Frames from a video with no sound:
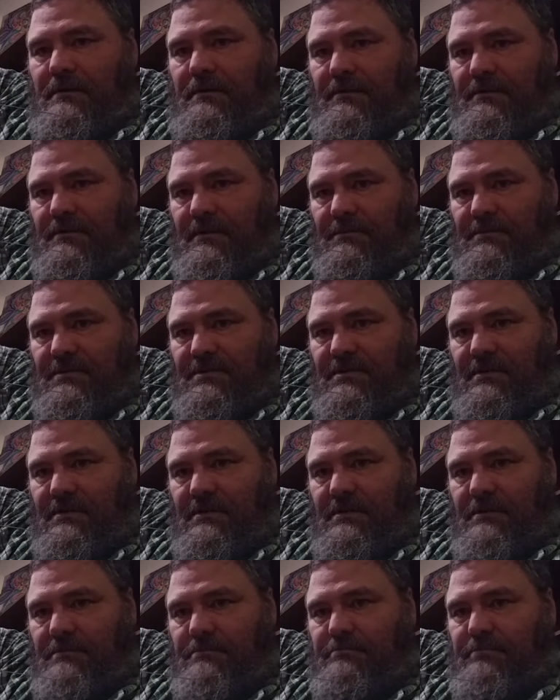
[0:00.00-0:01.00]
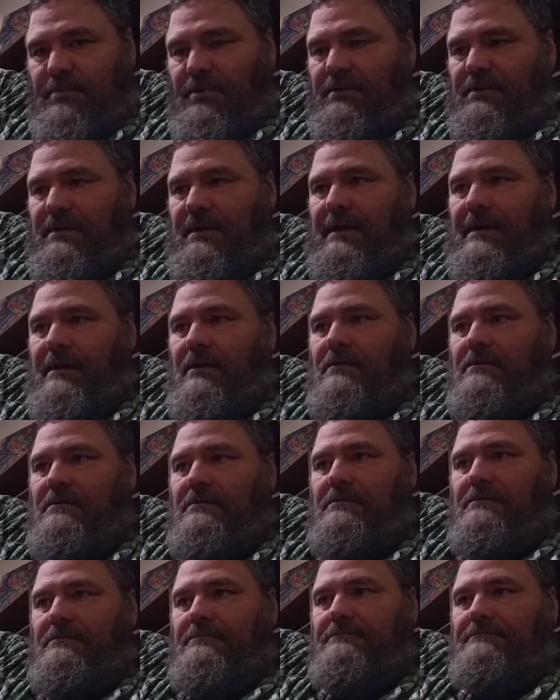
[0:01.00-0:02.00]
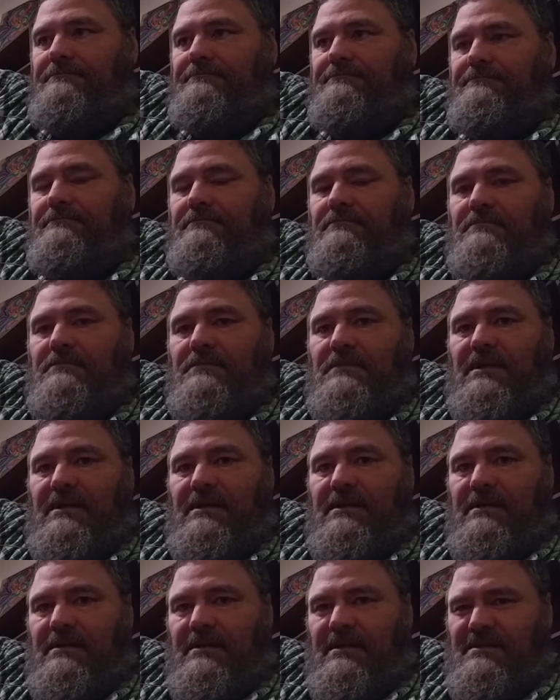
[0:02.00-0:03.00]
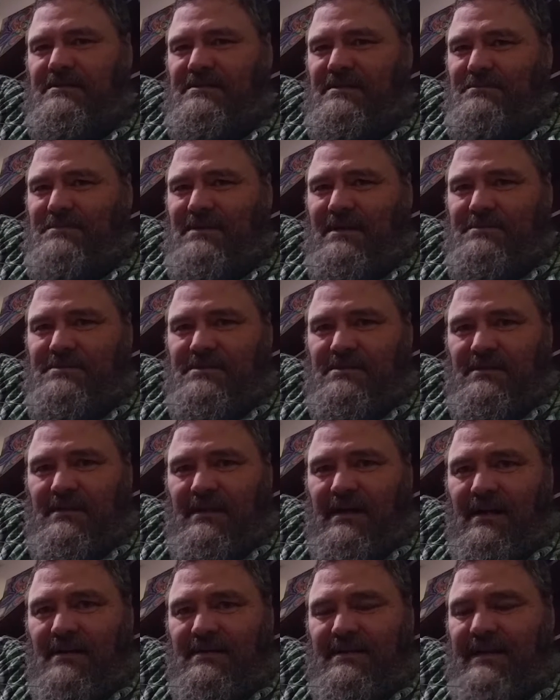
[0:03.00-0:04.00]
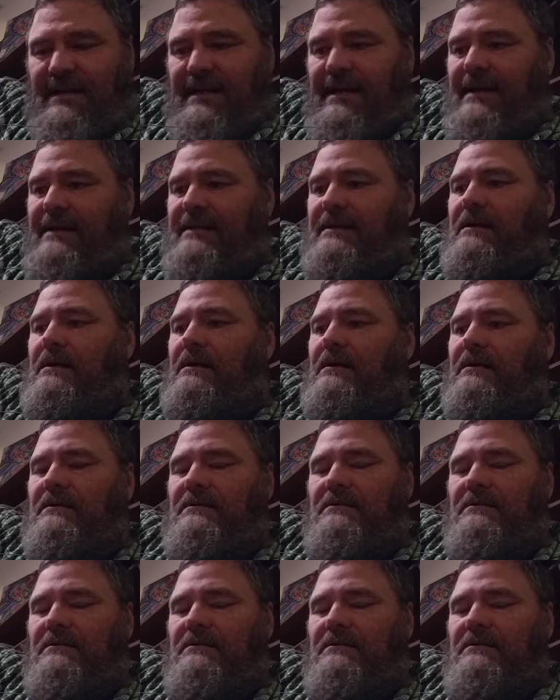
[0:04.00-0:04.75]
is I'm just going to pull it out. And sometimes it's a little hard to get out of there.